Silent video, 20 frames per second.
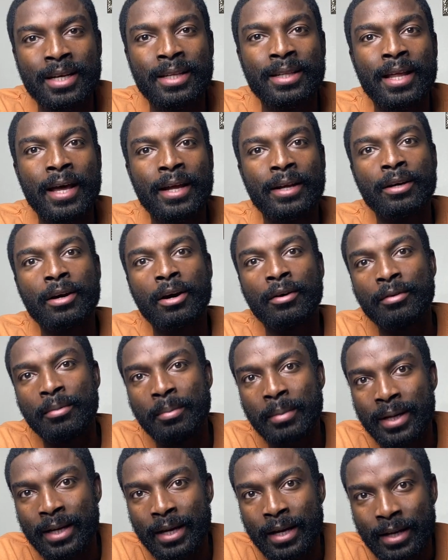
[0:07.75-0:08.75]
that the
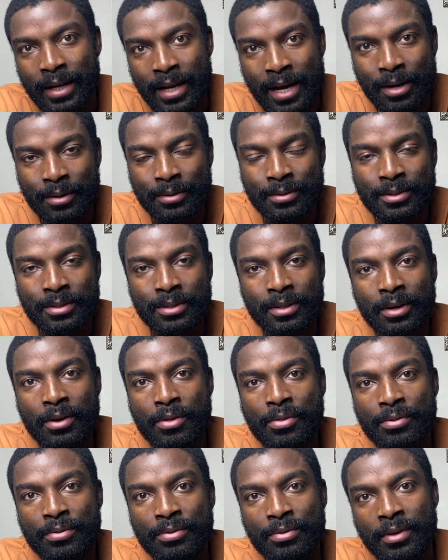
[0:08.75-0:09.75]
government announced
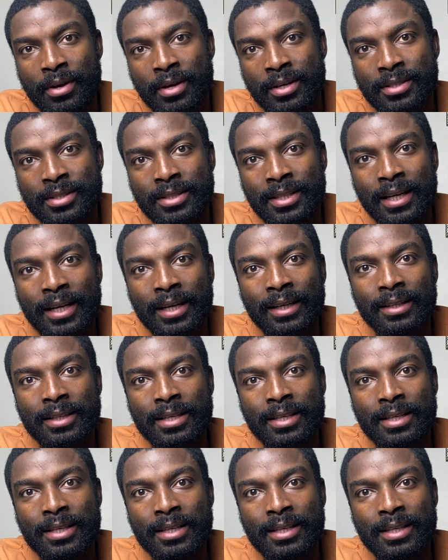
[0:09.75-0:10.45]
on Thursday,